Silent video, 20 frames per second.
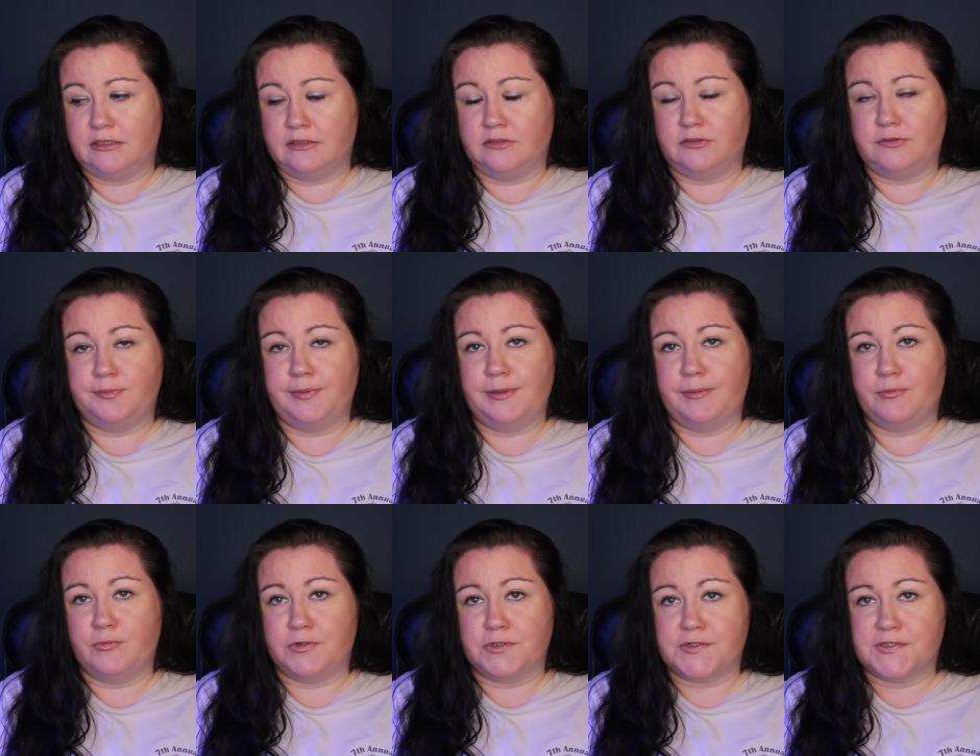a little
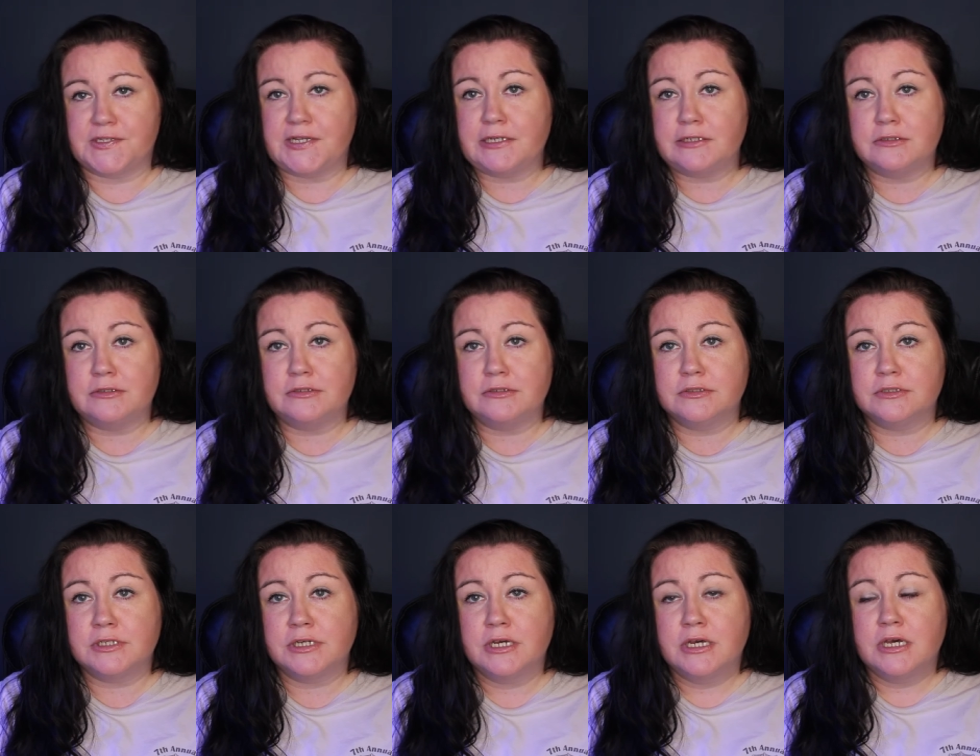bit more
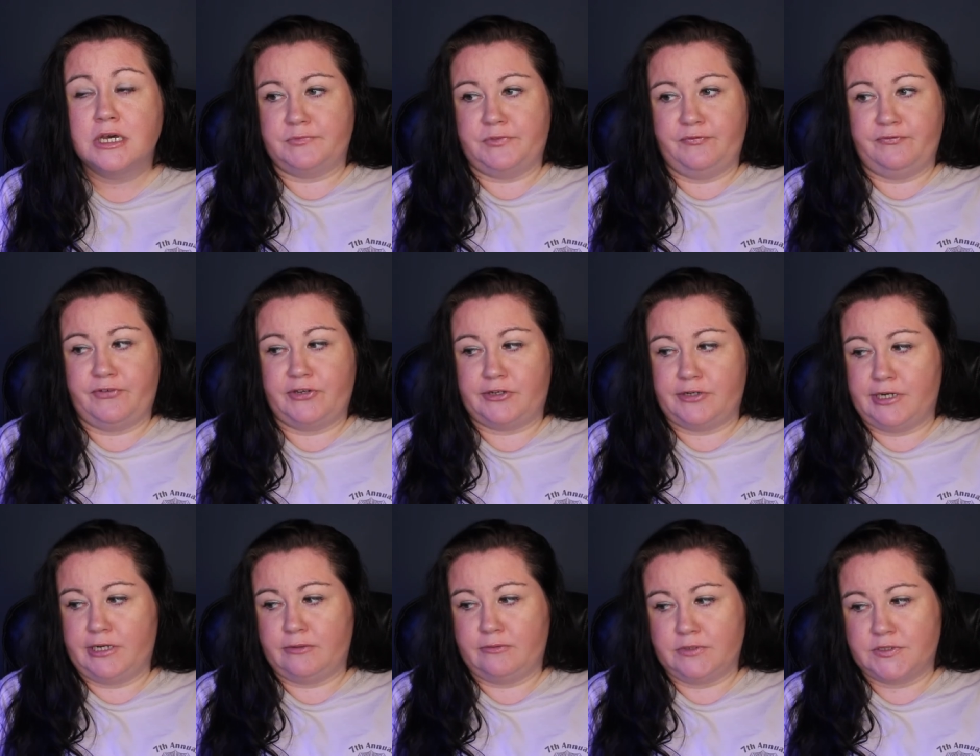settled and
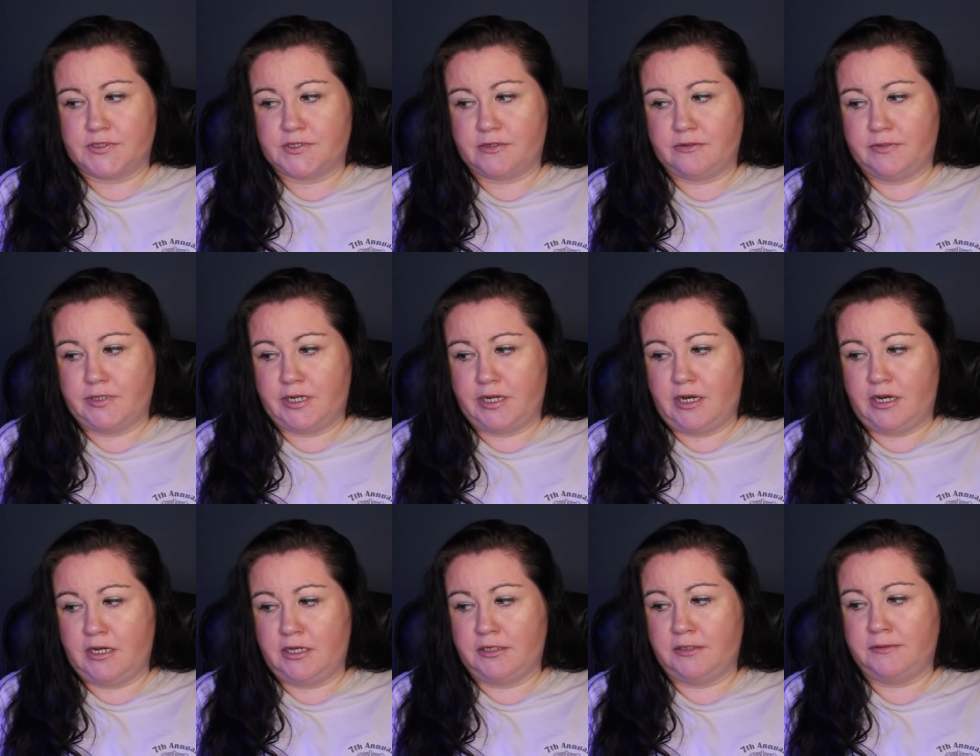figure out what's going
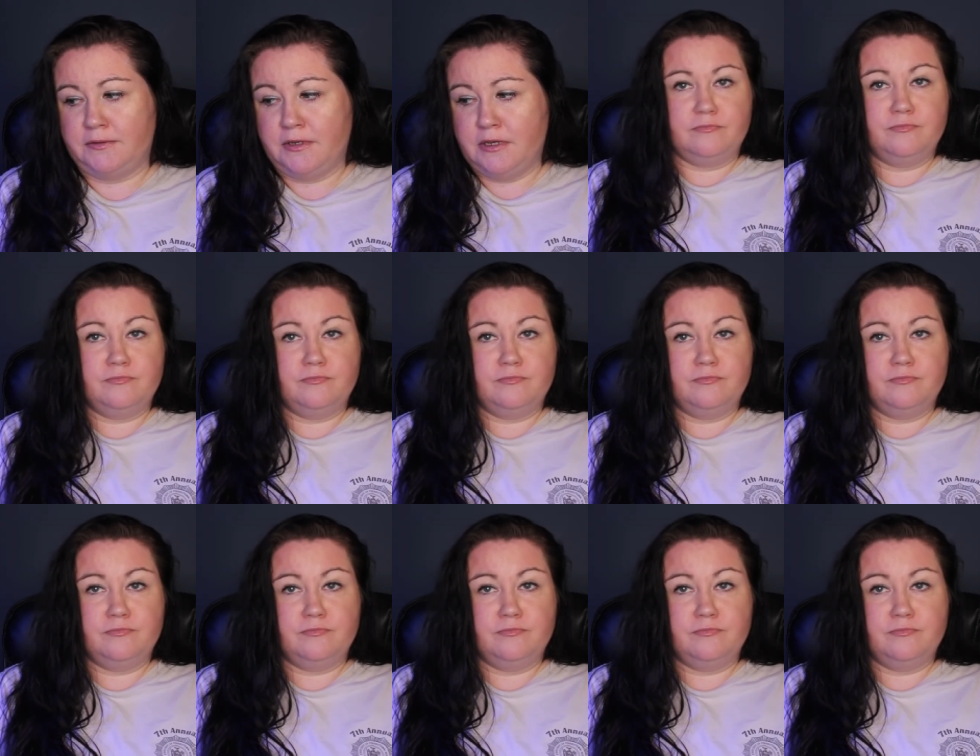on,